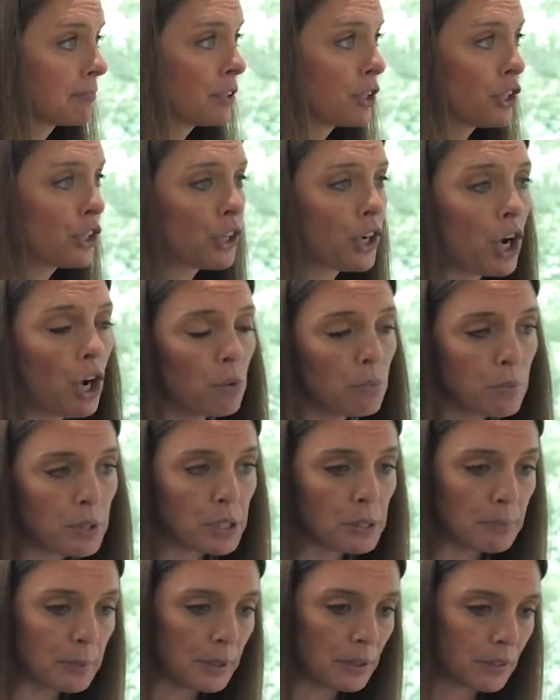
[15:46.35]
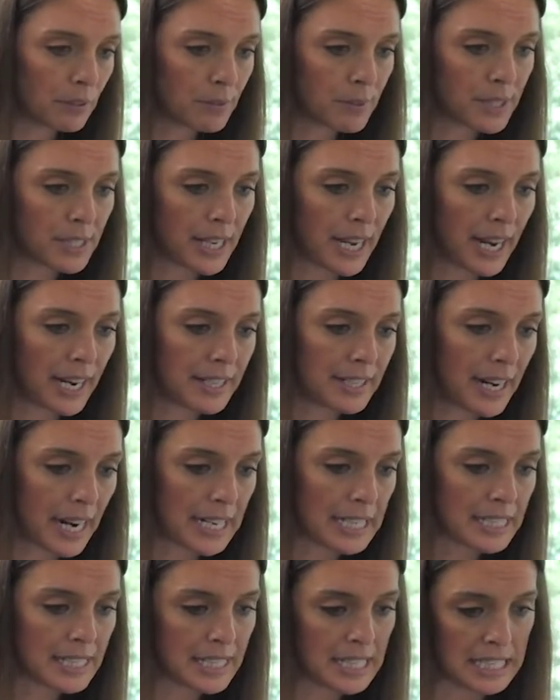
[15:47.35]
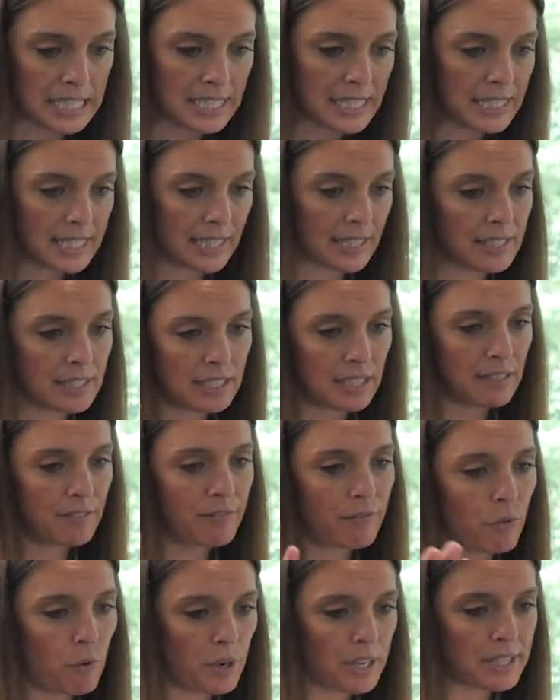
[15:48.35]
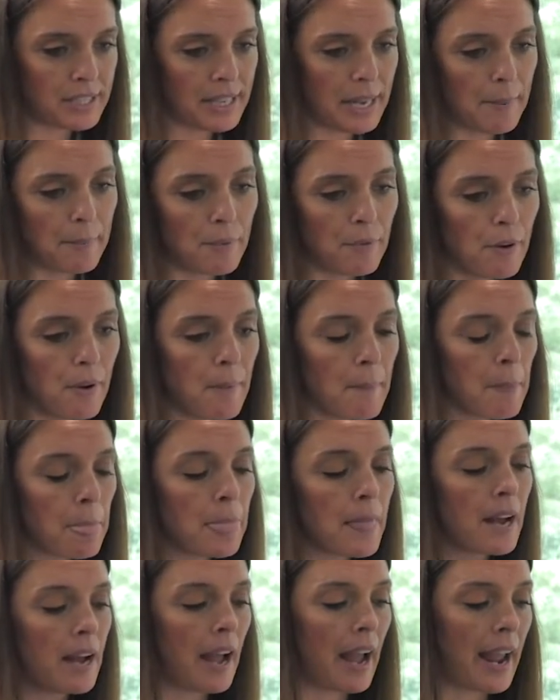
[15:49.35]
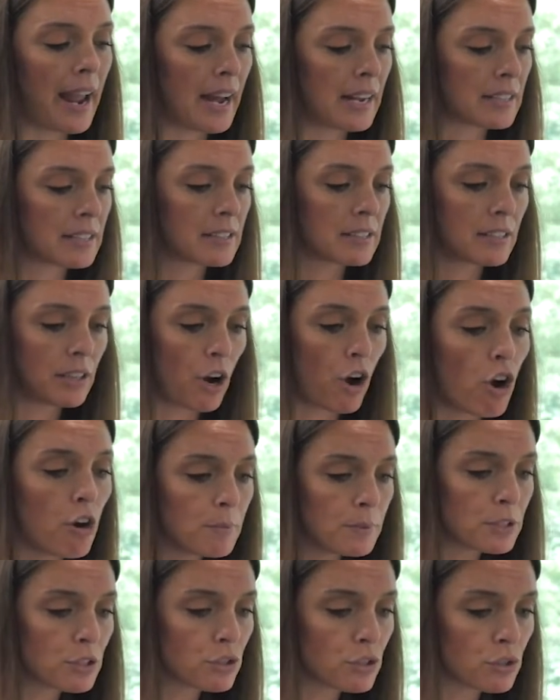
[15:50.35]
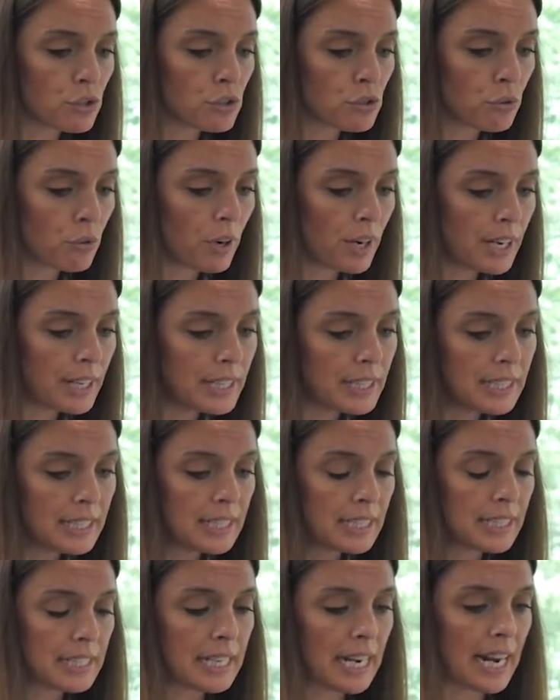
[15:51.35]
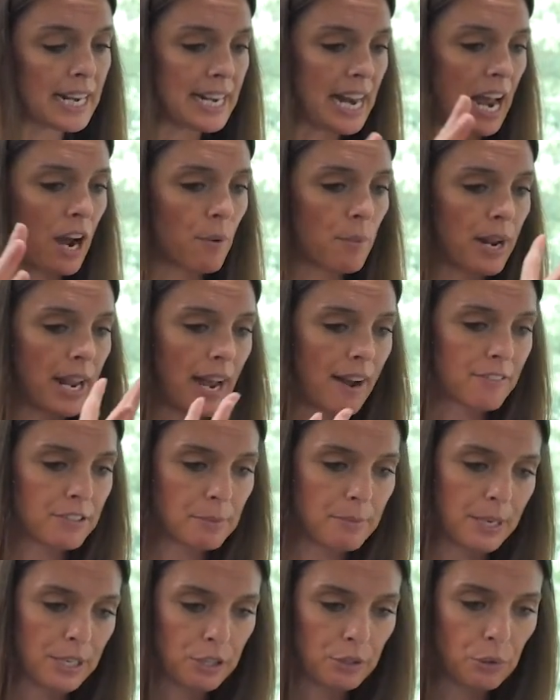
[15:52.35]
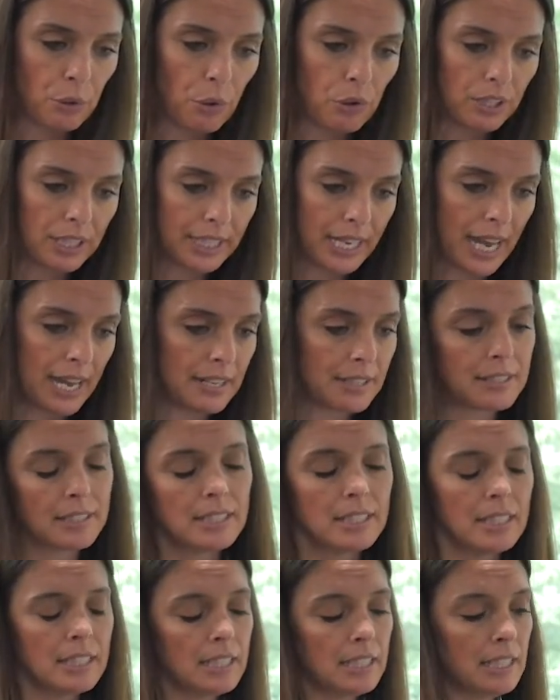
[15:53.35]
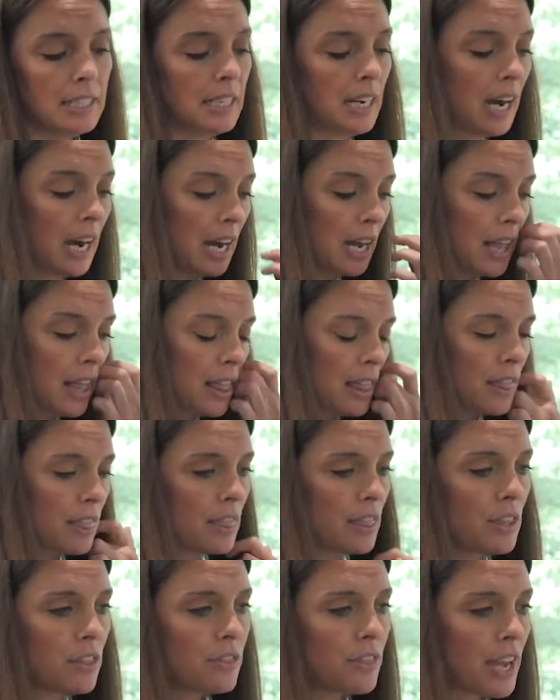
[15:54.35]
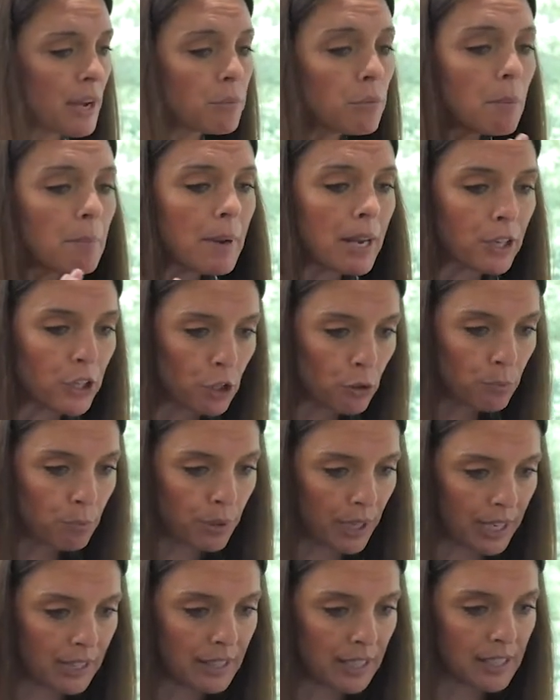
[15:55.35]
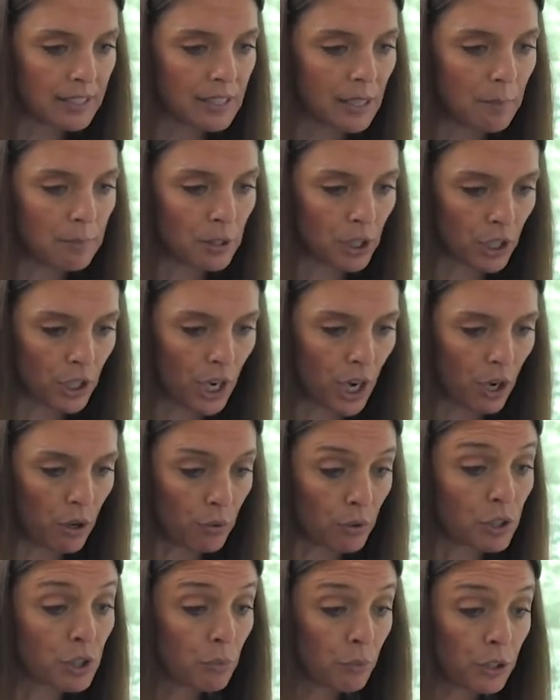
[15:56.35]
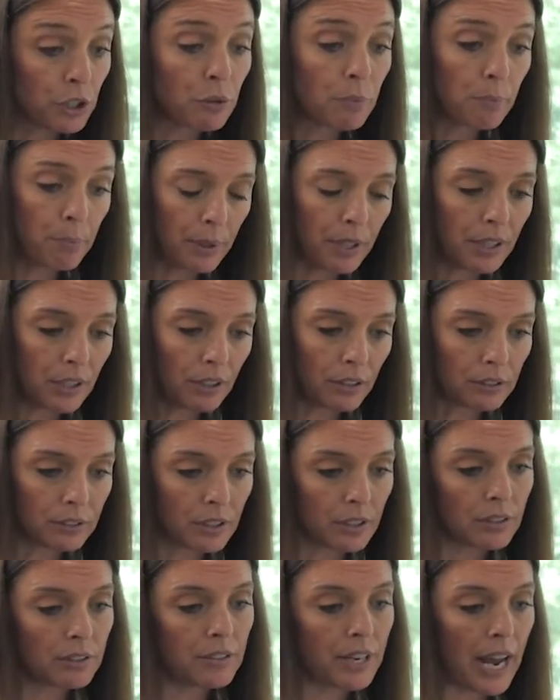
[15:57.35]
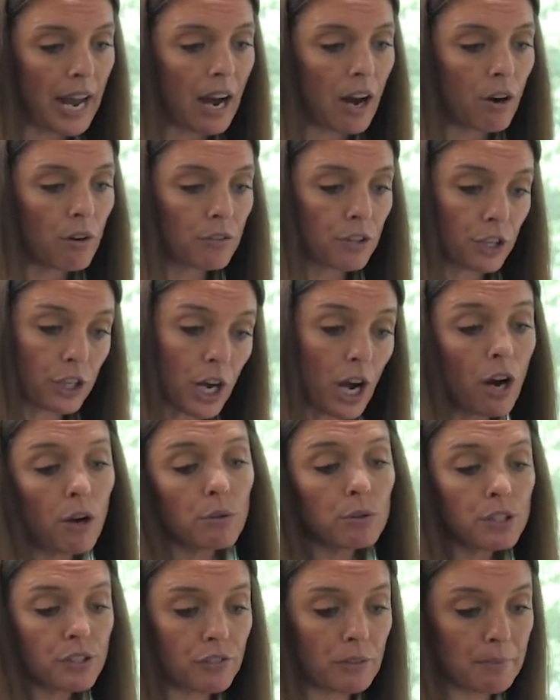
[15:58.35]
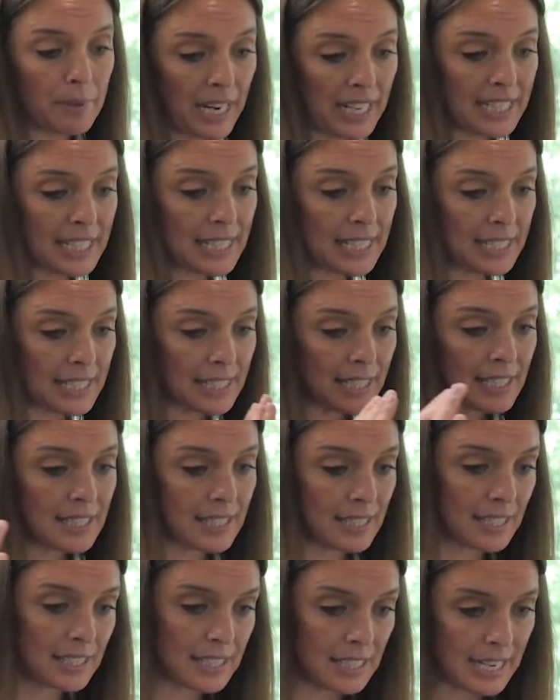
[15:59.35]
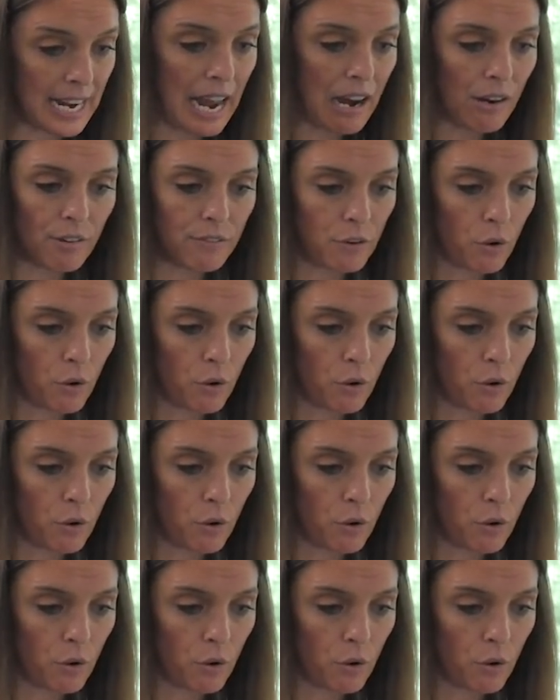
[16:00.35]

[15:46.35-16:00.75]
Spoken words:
your home was built in, say, 1960, for example, and the home is destroyed, and now we have to make you whole again. They will make you bring things up to code. So when you build, now the codes from 1960 to now, of